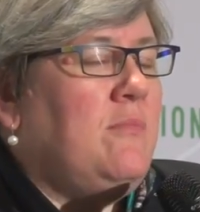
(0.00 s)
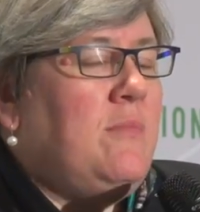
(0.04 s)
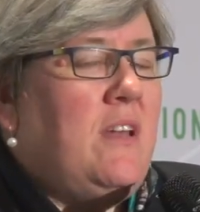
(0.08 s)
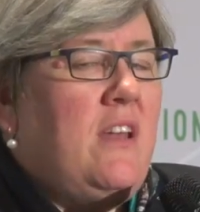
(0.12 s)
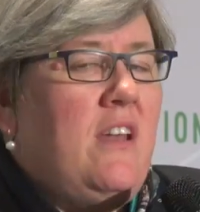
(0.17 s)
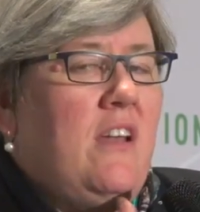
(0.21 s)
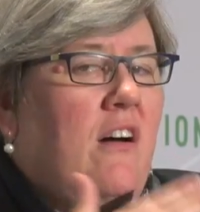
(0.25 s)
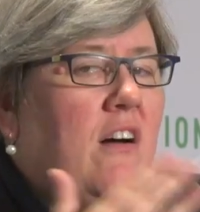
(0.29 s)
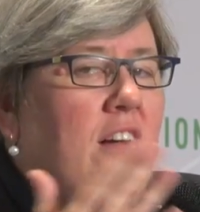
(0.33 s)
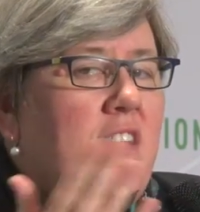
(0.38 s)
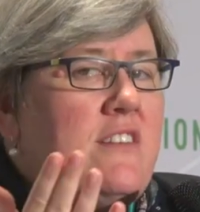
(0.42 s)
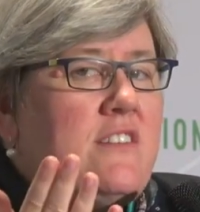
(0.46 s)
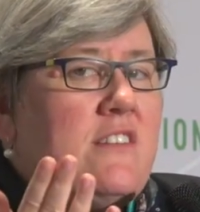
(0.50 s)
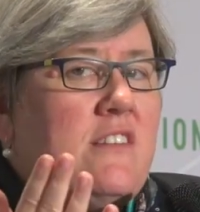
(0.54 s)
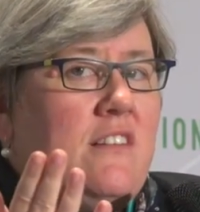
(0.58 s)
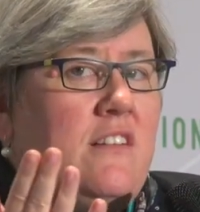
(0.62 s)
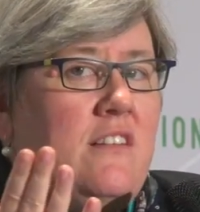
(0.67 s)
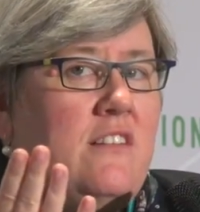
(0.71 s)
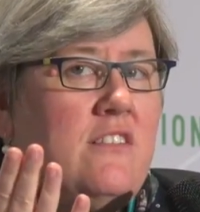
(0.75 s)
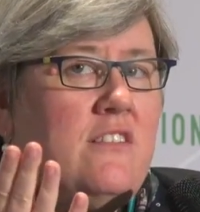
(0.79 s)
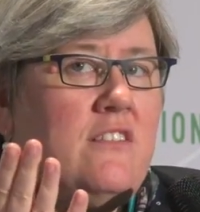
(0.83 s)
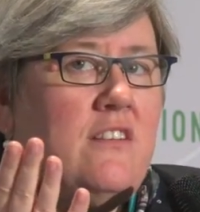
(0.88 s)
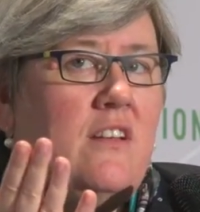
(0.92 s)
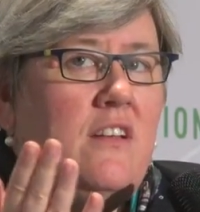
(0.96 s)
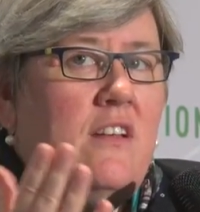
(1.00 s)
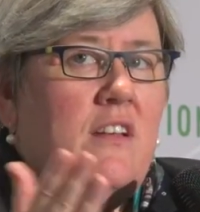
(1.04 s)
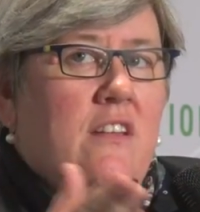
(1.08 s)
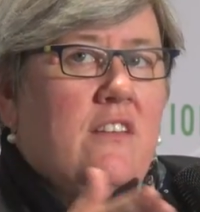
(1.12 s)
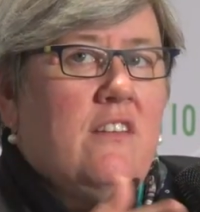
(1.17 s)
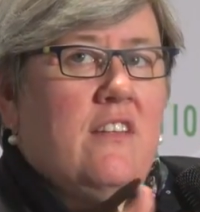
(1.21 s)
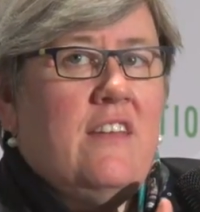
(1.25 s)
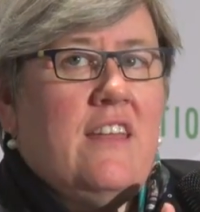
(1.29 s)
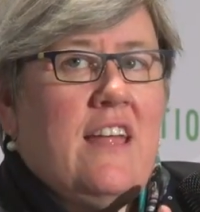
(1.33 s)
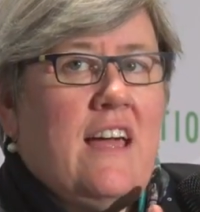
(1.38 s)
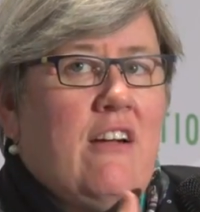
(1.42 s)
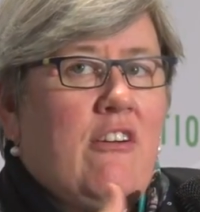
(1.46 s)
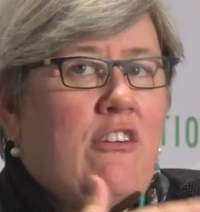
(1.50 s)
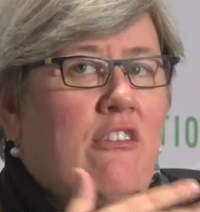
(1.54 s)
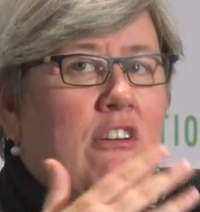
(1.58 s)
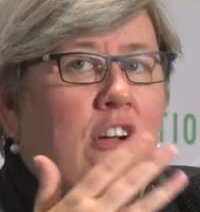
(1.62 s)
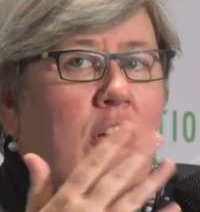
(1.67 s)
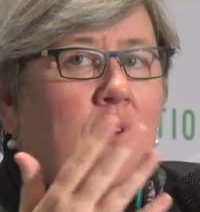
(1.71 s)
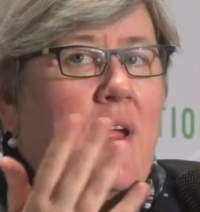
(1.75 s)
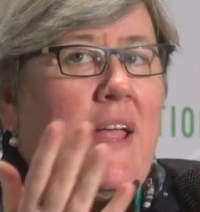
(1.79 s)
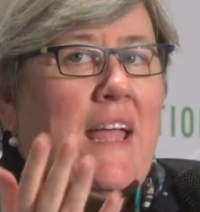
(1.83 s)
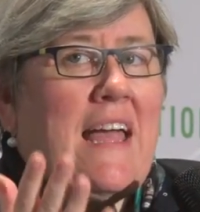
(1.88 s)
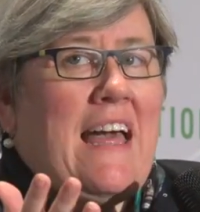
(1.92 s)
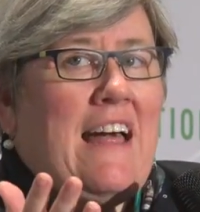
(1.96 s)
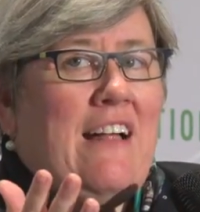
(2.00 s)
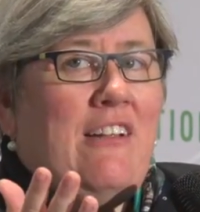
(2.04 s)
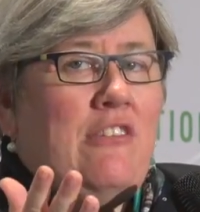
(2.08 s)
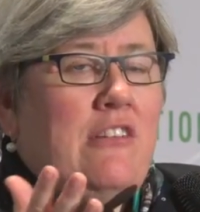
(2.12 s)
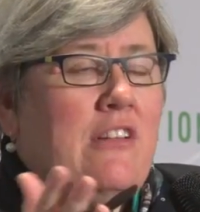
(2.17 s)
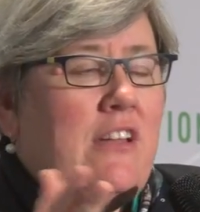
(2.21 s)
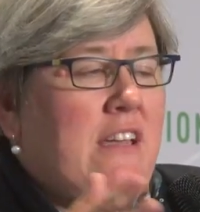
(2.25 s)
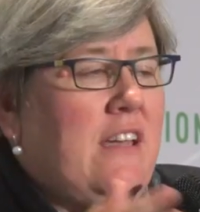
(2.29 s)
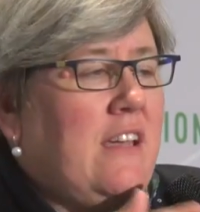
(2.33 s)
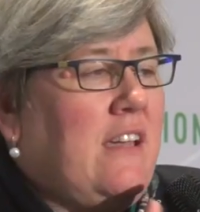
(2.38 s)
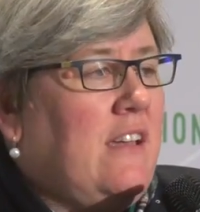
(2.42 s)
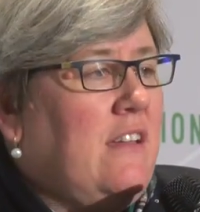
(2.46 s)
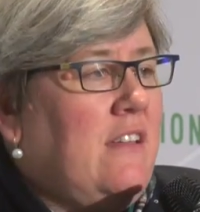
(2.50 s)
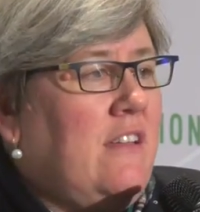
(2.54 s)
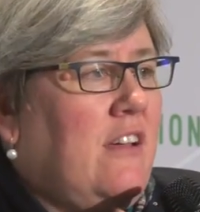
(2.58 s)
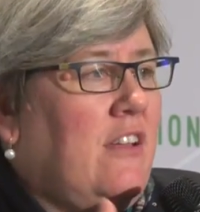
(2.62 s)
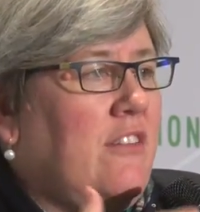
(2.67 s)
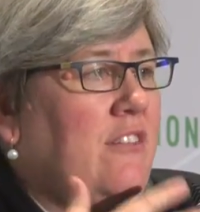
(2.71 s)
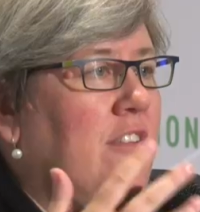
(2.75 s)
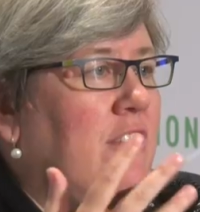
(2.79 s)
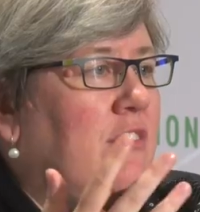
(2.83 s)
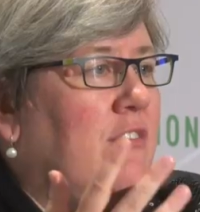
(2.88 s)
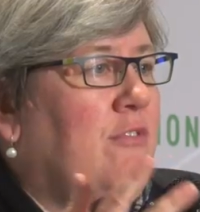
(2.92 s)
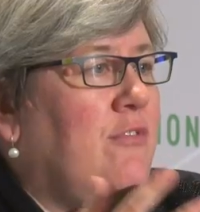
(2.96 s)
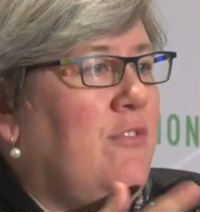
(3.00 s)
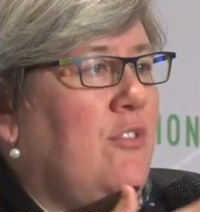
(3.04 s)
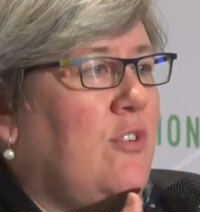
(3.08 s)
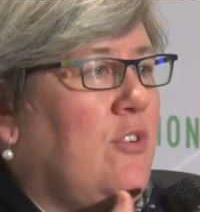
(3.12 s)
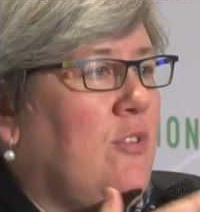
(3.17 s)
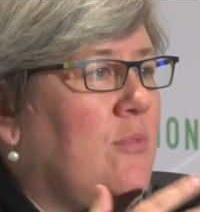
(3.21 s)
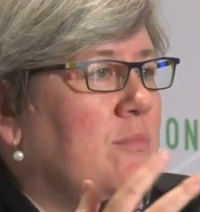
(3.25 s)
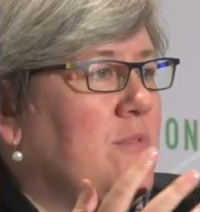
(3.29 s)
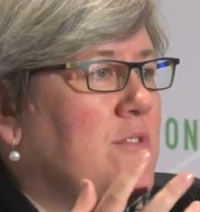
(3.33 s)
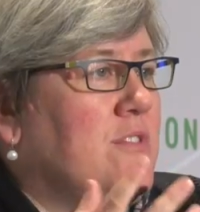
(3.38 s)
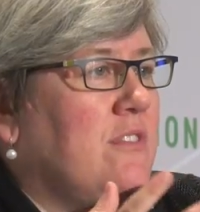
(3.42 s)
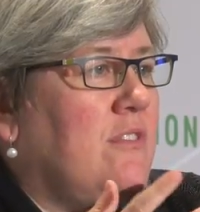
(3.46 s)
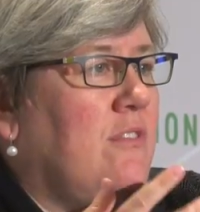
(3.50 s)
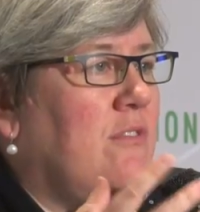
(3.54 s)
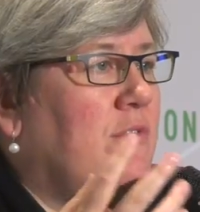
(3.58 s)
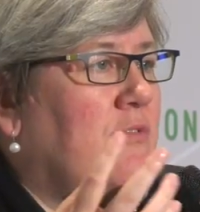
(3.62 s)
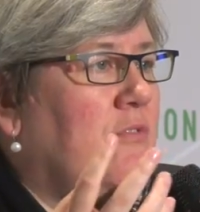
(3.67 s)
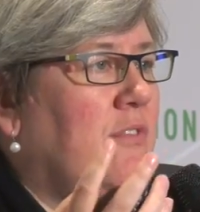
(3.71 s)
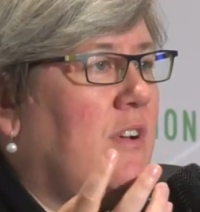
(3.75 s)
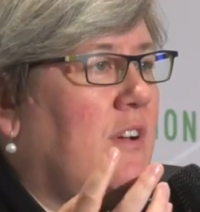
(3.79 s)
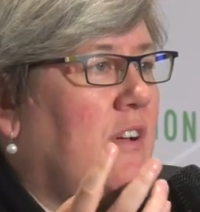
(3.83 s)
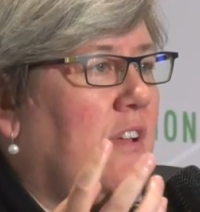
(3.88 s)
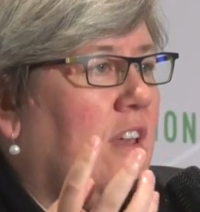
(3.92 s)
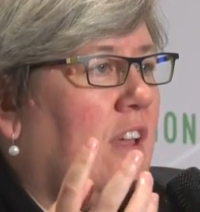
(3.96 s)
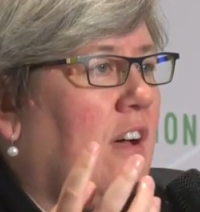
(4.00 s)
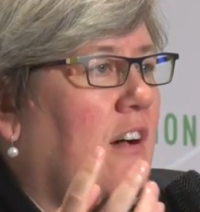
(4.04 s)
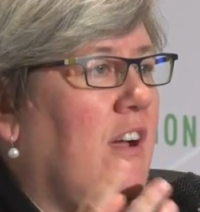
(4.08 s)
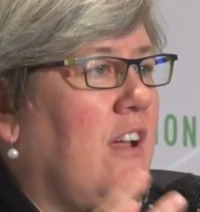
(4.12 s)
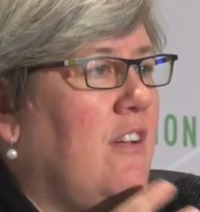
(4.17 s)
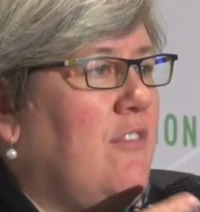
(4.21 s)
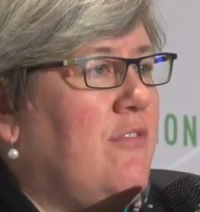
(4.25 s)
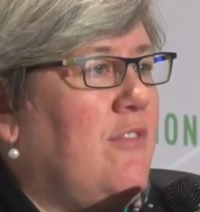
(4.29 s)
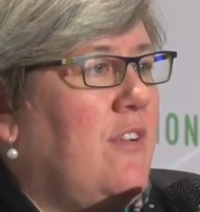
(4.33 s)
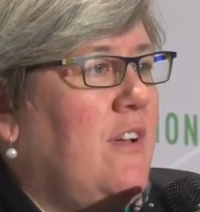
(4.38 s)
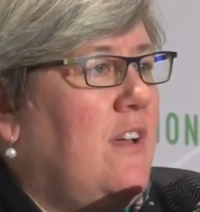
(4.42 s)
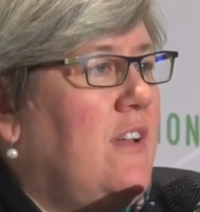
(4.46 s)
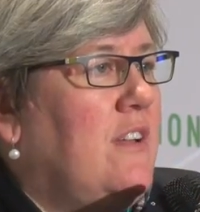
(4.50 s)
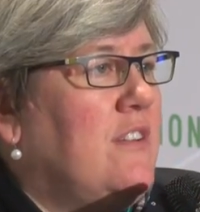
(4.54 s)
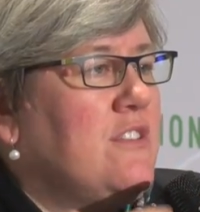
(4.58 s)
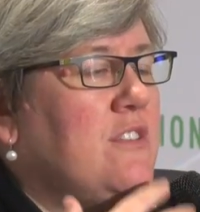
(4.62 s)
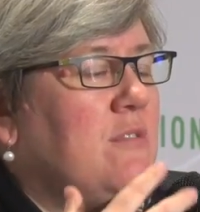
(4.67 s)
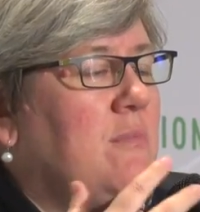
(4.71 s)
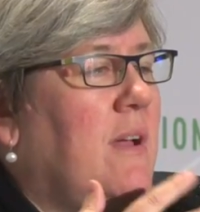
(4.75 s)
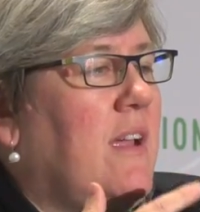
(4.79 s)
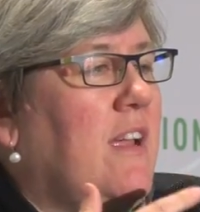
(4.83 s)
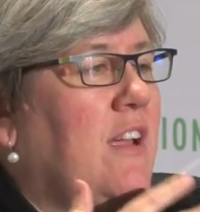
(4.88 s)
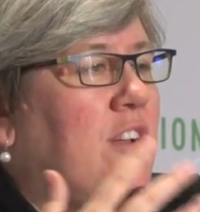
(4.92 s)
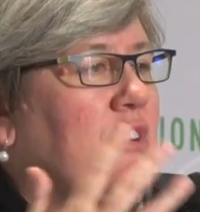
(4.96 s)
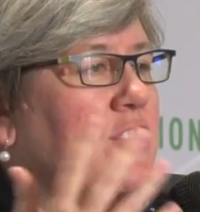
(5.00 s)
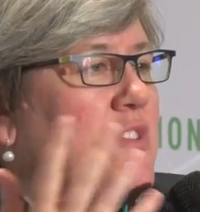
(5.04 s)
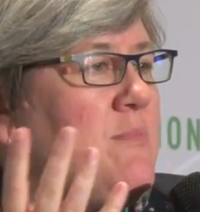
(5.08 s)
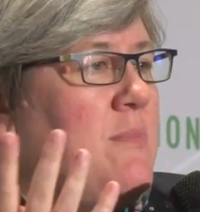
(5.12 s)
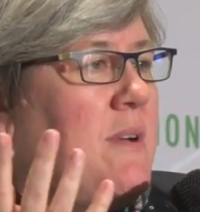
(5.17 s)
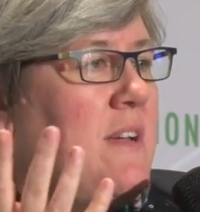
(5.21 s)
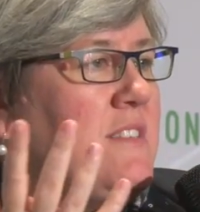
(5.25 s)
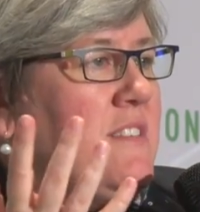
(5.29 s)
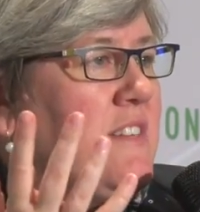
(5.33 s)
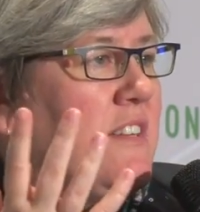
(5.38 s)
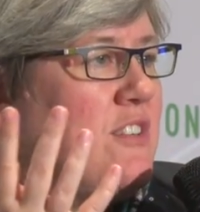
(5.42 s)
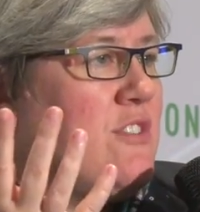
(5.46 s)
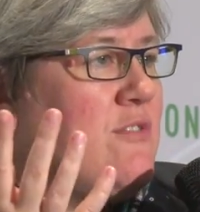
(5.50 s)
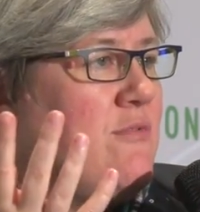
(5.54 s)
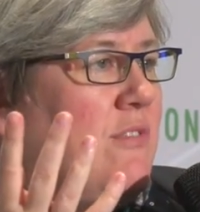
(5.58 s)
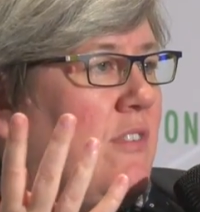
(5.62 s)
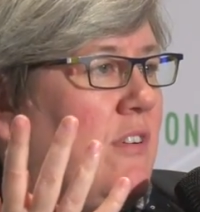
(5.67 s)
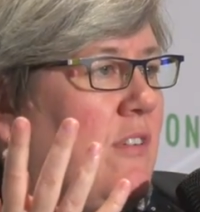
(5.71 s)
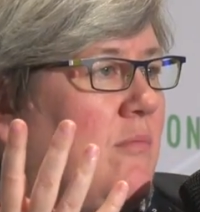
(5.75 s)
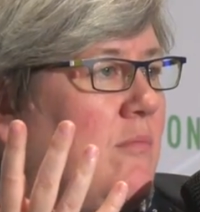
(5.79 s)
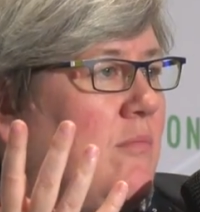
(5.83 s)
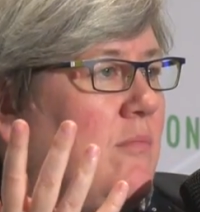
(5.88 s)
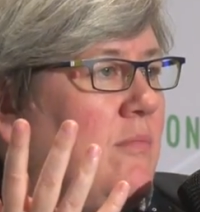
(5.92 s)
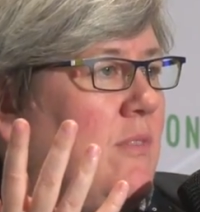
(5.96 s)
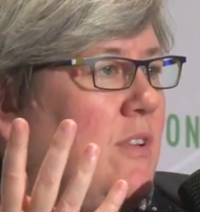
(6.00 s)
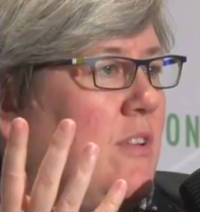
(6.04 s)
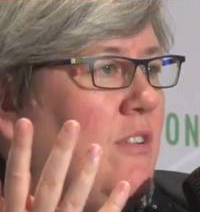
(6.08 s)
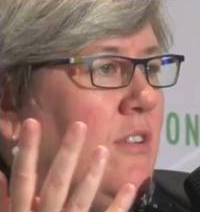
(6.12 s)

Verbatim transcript: I mean, in Iceland, they're now growing algae and other forms of uh, life to make cosmetics from.